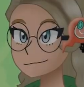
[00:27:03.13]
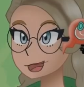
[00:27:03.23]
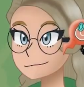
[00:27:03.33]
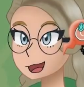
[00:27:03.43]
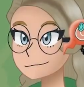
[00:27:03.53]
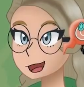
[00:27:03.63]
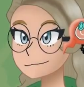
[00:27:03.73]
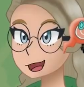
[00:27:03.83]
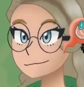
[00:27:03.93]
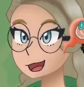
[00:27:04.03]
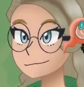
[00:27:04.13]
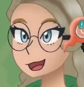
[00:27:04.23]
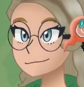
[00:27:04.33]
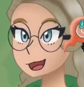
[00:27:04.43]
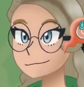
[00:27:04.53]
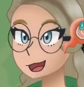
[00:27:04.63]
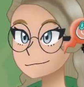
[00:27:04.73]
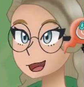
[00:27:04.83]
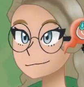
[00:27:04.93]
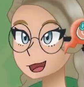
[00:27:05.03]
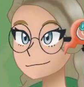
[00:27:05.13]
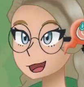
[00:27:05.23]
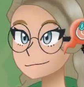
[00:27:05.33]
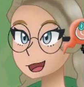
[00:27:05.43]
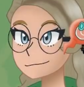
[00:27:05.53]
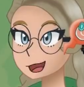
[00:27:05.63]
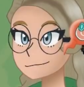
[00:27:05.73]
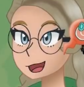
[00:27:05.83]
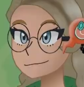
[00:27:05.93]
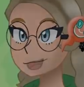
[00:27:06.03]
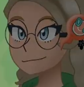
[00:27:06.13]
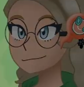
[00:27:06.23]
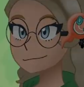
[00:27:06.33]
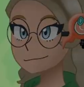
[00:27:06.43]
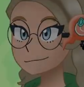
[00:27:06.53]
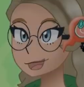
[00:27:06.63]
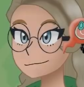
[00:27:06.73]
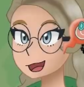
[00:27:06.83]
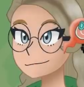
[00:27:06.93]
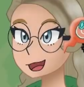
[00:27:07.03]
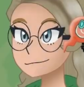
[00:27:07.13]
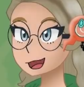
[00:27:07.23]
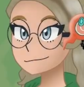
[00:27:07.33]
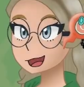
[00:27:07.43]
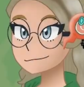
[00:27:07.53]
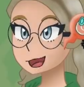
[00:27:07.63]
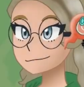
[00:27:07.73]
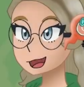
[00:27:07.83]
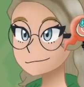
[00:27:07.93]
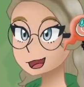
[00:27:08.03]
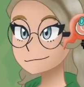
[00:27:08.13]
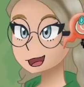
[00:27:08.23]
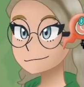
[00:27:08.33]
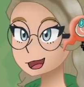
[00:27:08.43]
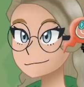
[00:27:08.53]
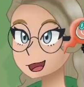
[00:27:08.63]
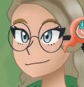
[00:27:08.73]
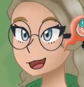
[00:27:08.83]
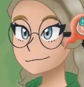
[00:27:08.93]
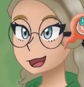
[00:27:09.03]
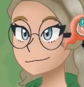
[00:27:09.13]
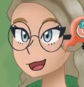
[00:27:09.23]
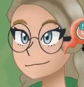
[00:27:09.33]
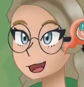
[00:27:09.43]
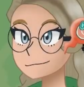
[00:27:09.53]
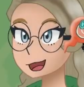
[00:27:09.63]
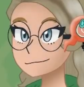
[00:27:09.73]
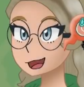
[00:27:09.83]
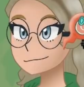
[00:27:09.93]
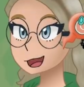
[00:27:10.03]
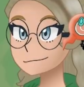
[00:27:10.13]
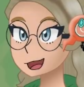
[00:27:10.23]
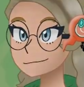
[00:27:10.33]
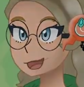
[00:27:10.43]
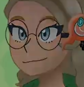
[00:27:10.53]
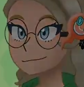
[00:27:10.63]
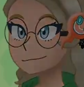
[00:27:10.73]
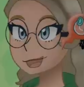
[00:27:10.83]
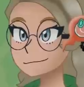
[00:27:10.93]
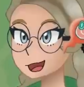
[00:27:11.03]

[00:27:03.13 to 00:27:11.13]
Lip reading: Aegislash is not built to take hits. Very unfortunately, it does not seem like this is my best work, and that